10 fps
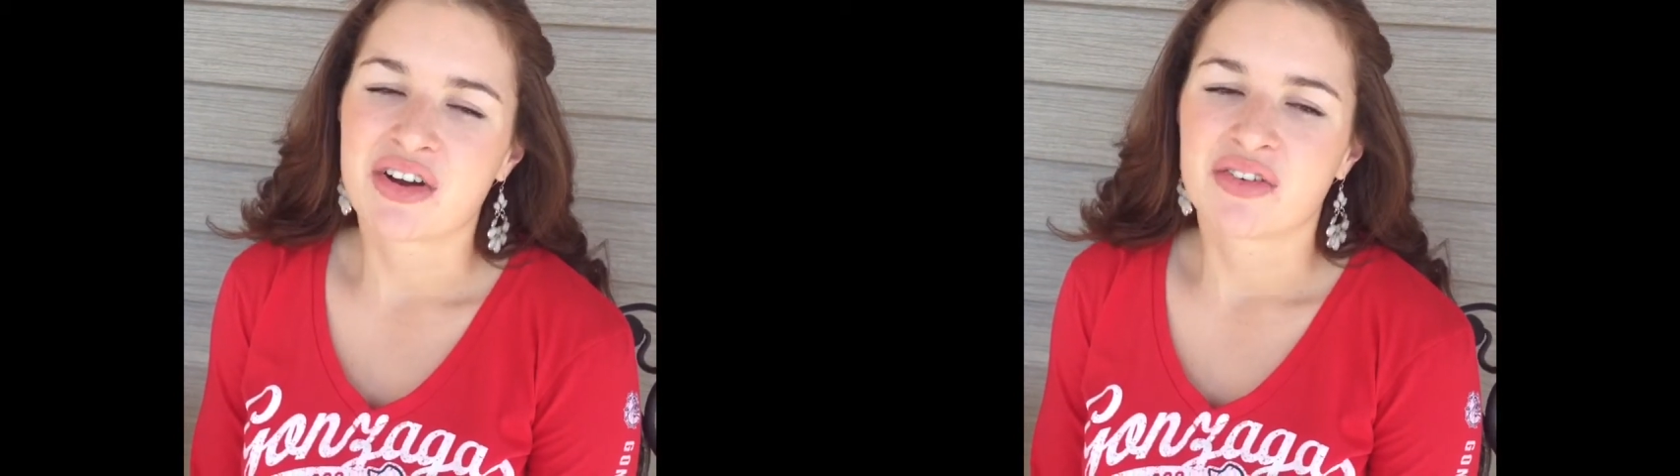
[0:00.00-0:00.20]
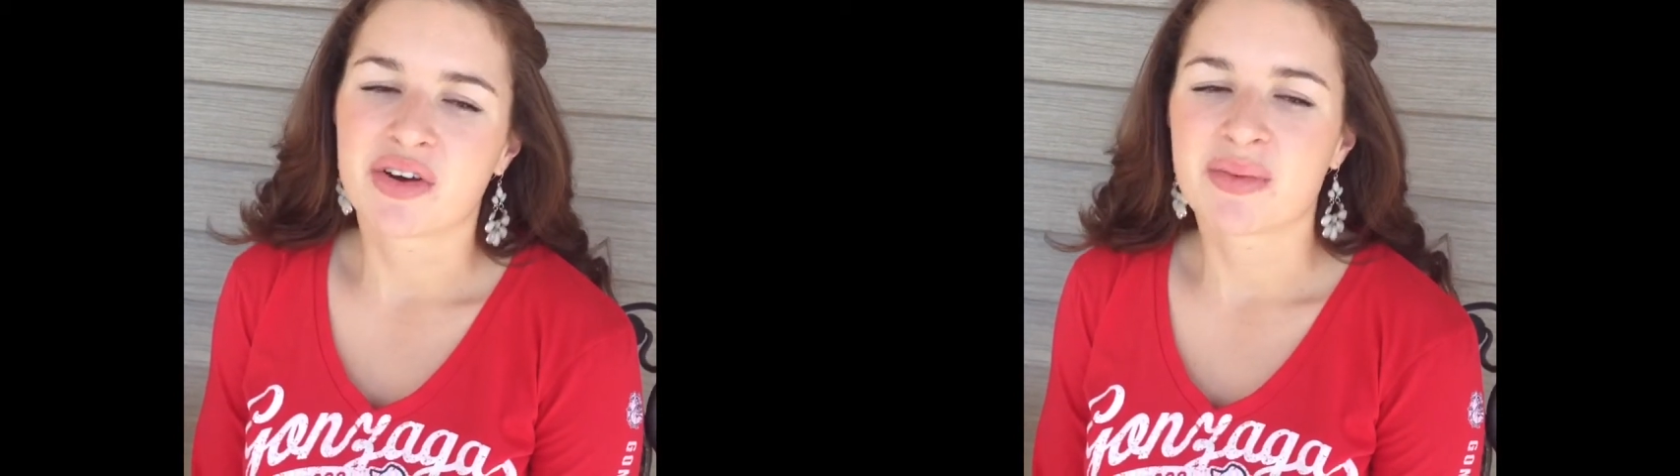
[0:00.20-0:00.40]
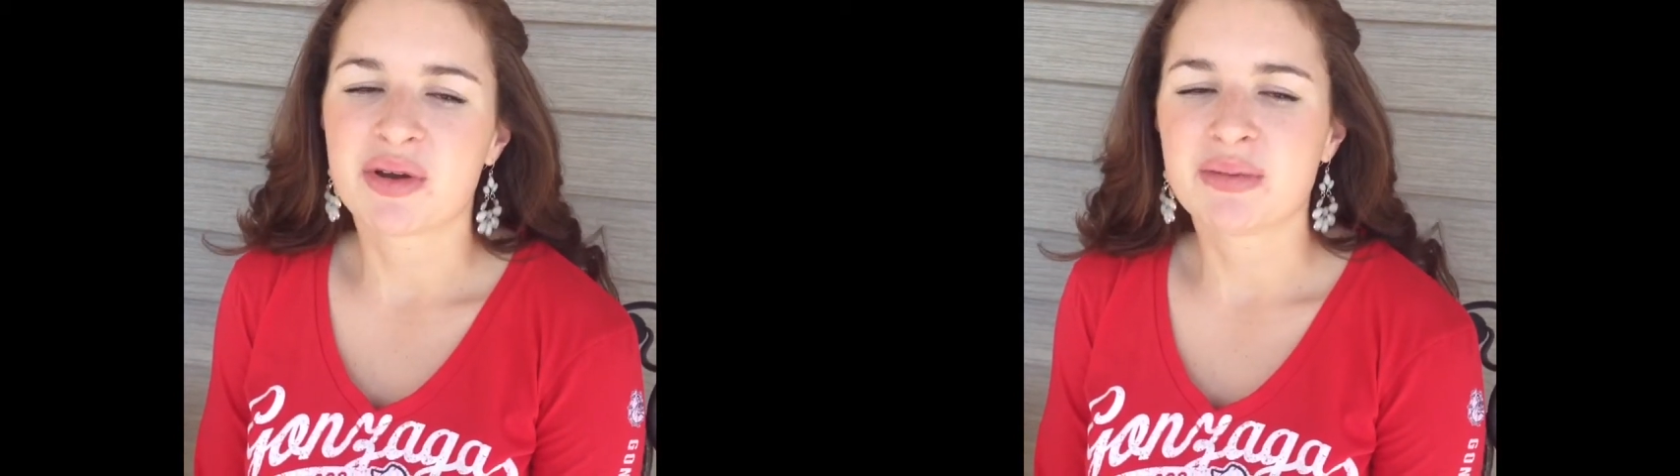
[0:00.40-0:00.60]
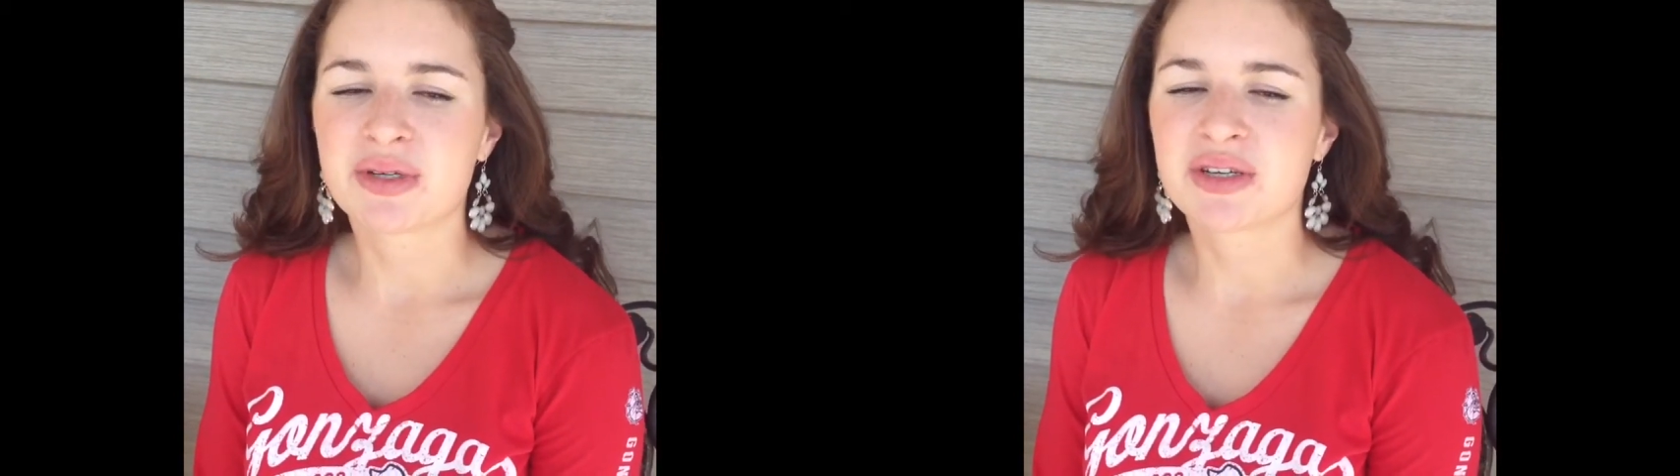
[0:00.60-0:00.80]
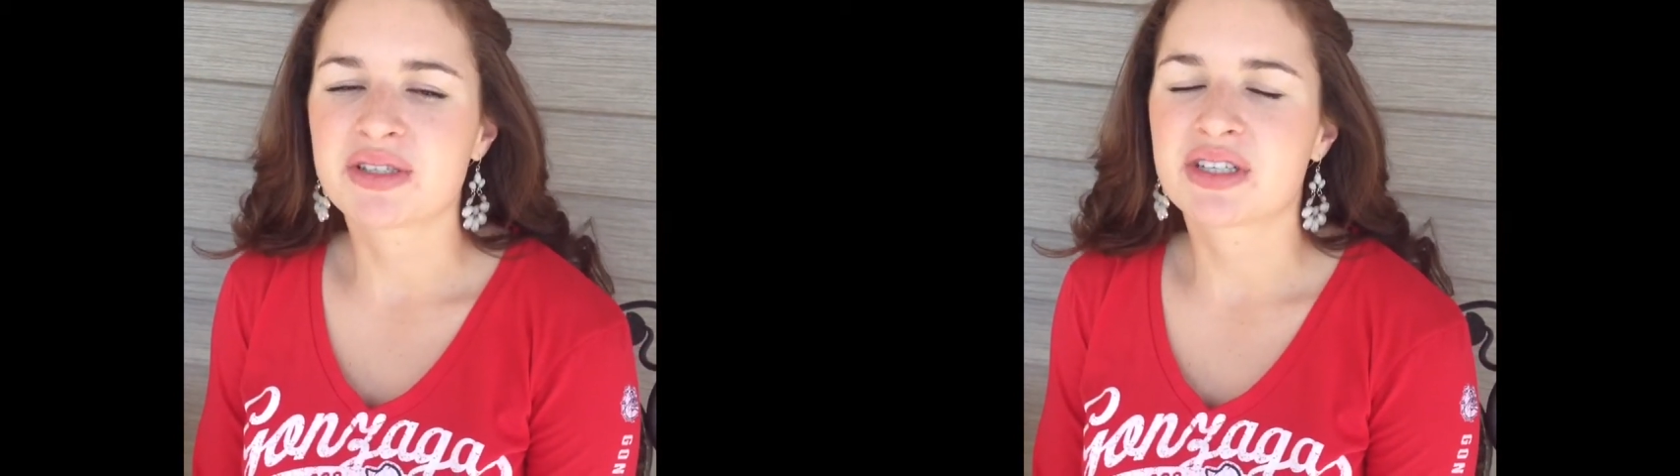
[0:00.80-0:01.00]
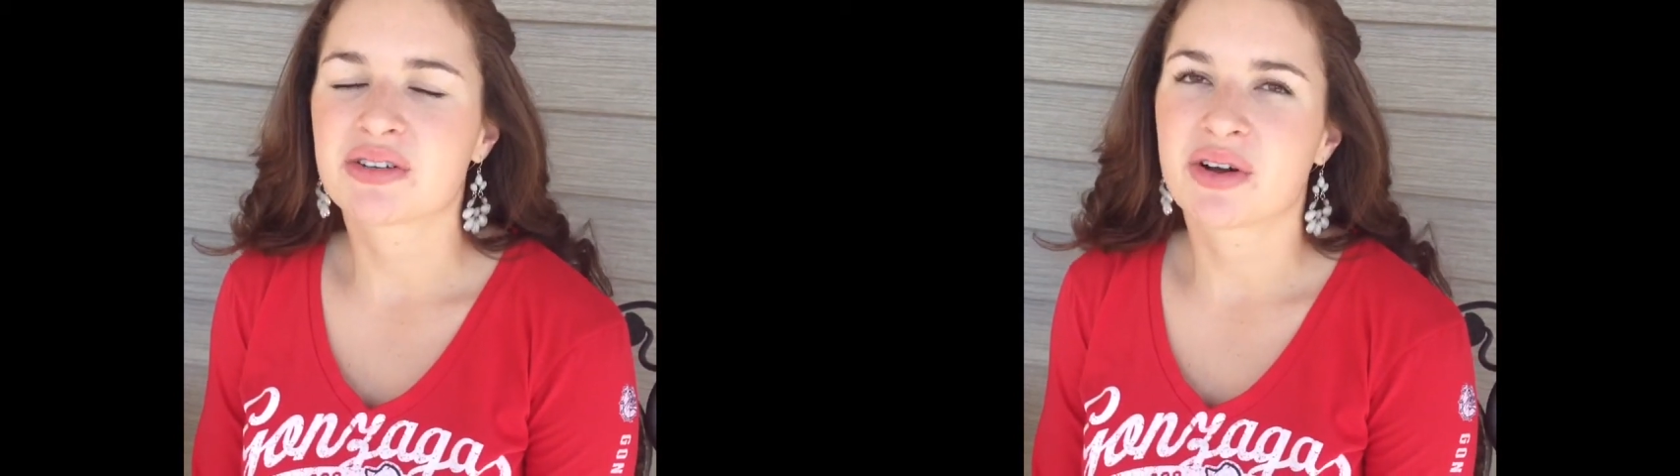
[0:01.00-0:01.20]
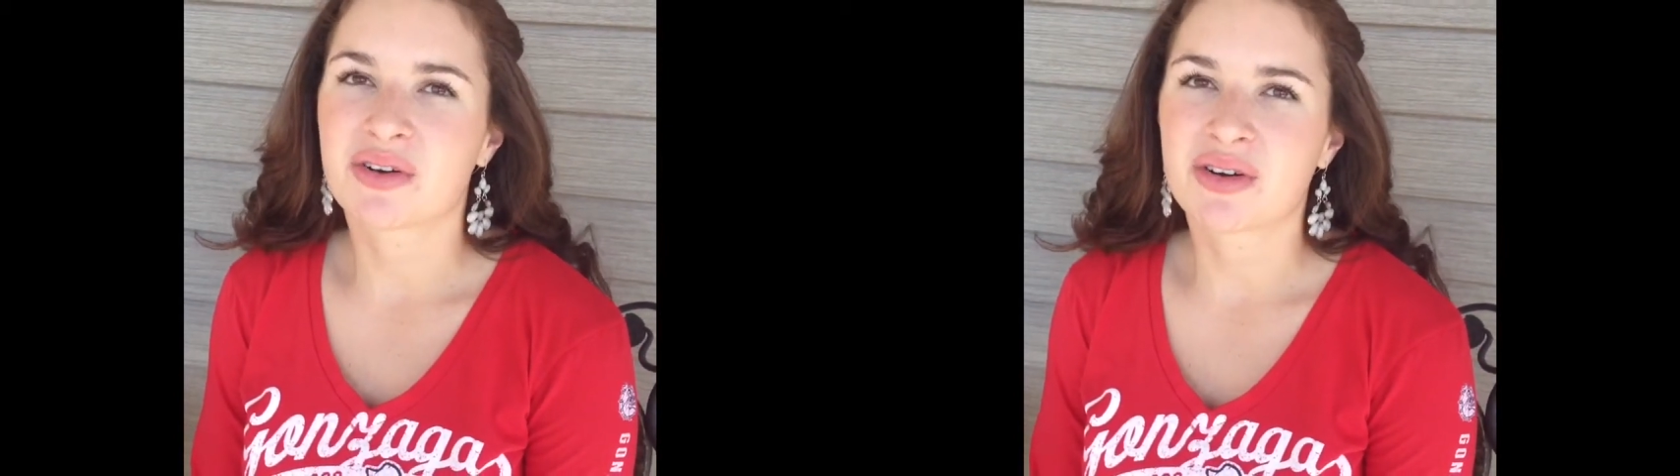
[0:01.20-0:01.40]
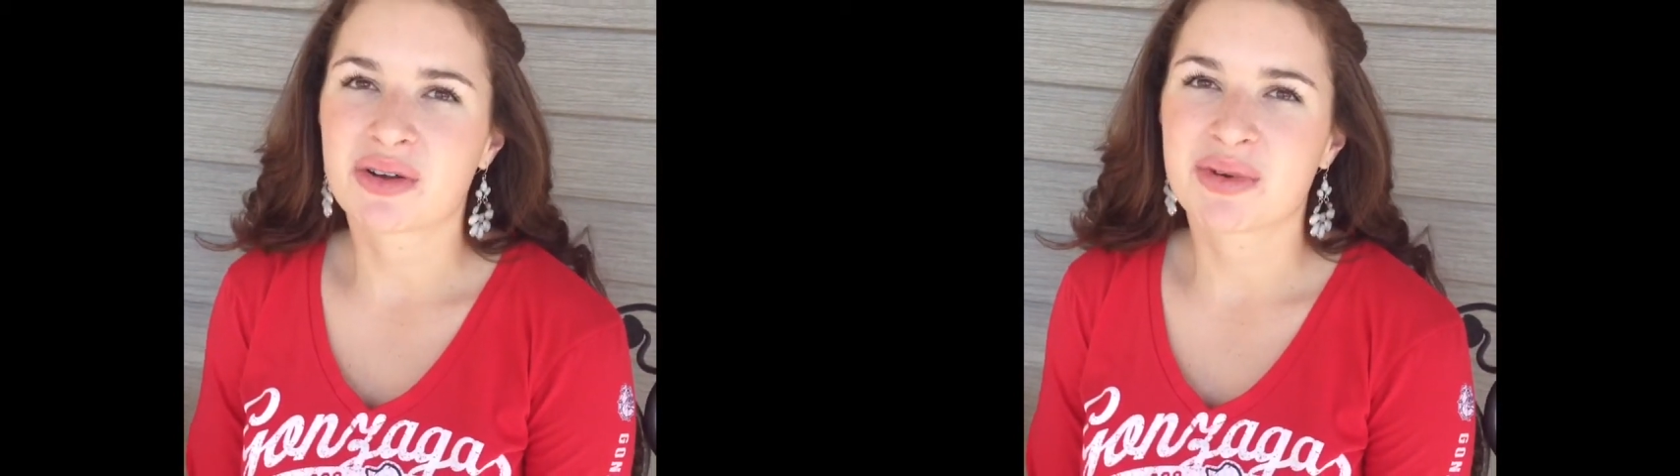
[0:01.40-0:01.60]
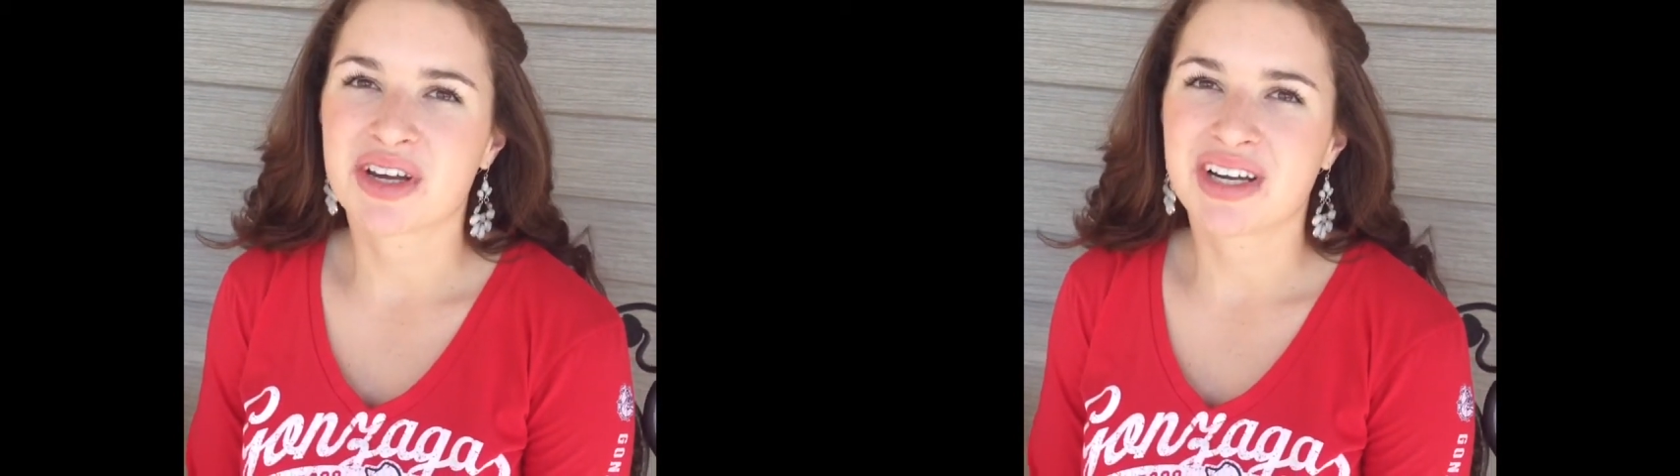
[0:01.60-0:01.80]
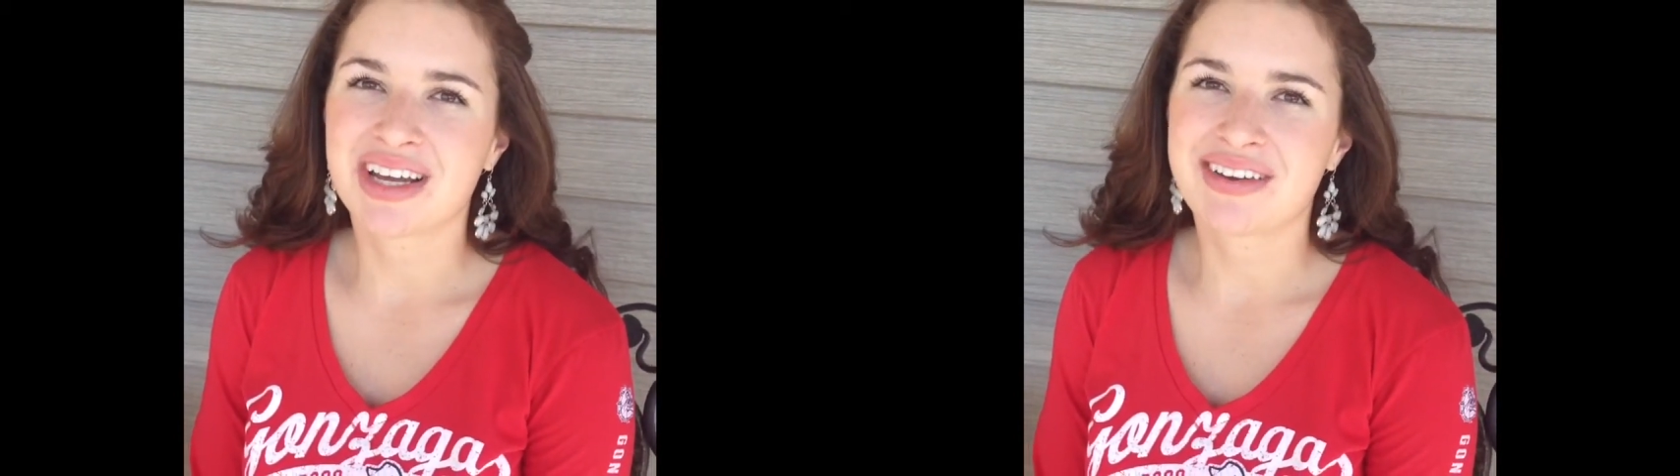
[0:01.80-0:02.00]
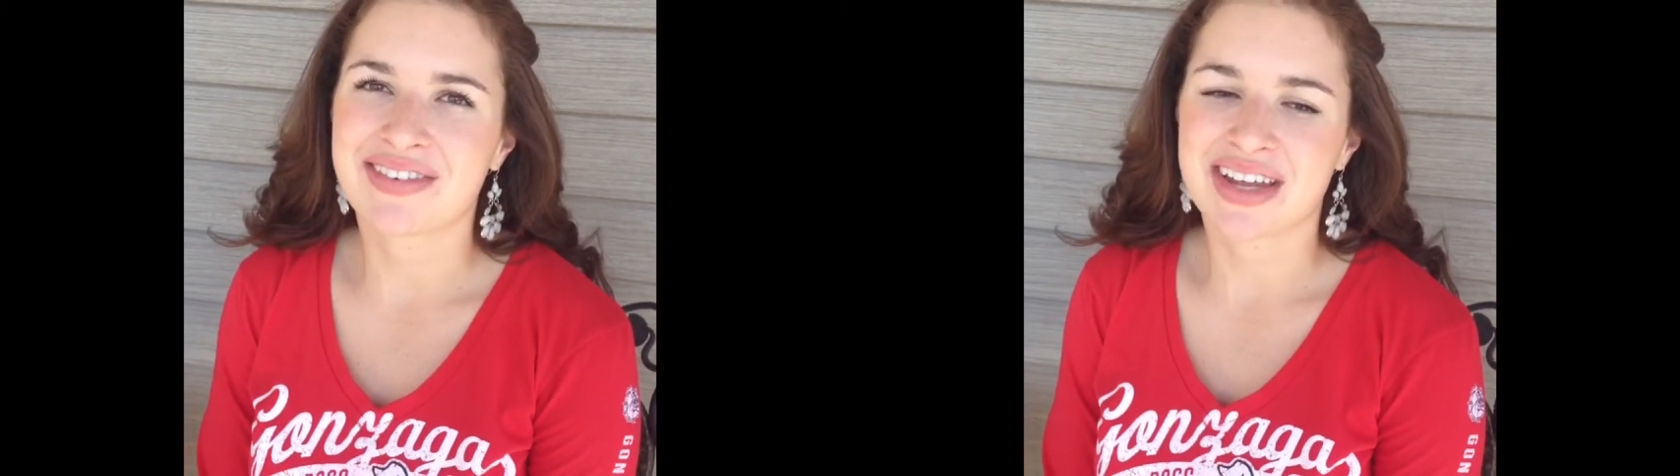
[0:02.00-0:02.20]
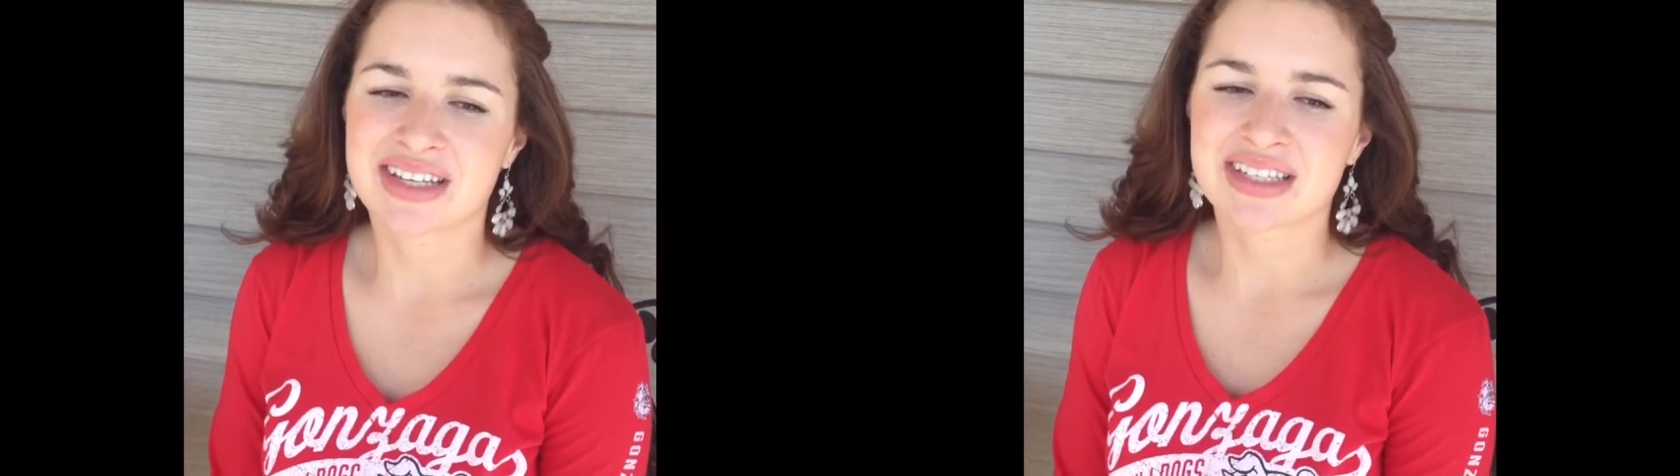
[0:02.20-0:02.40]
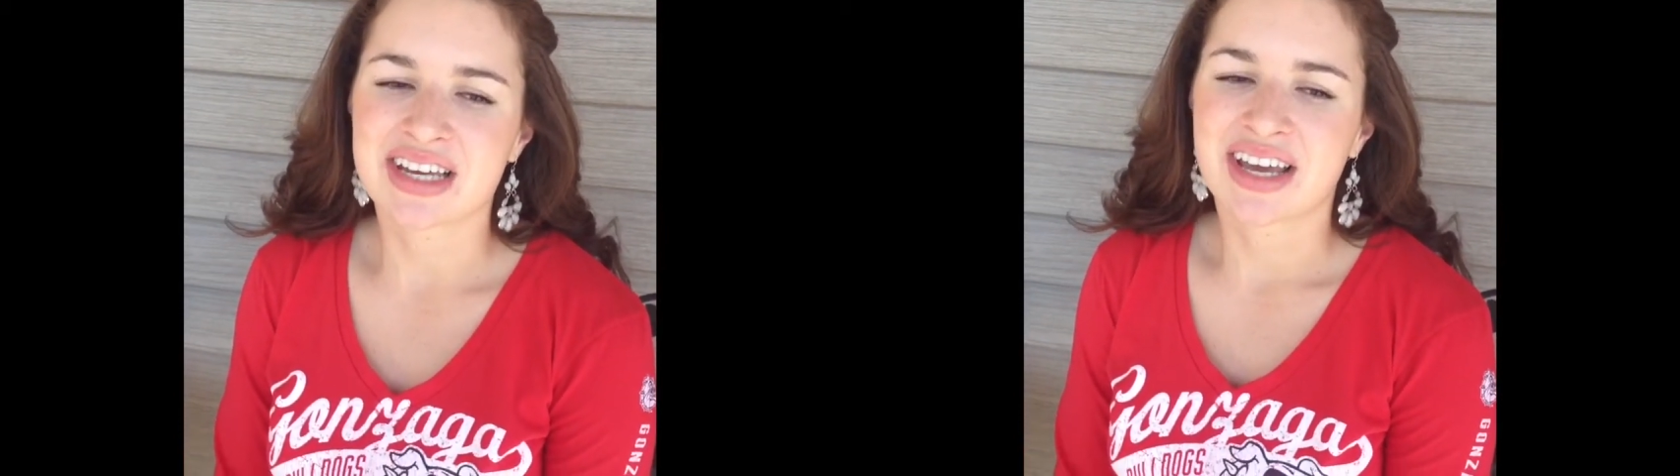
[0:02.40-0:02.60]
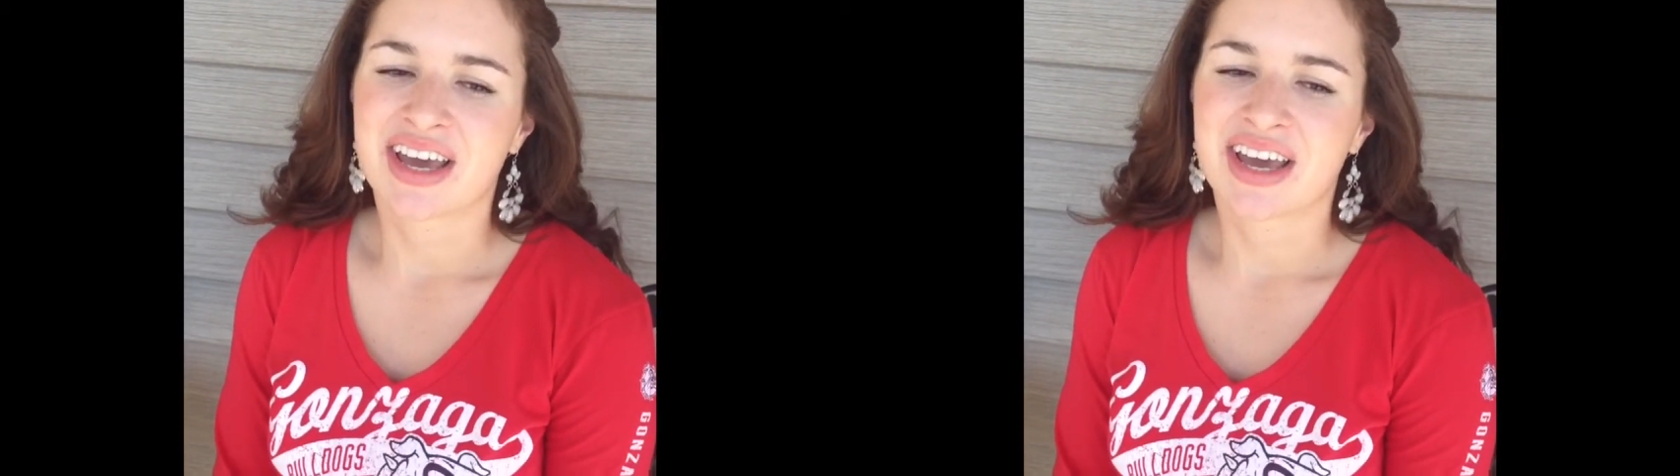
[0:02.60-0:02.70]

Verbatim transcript: from hoop shoots to local community events,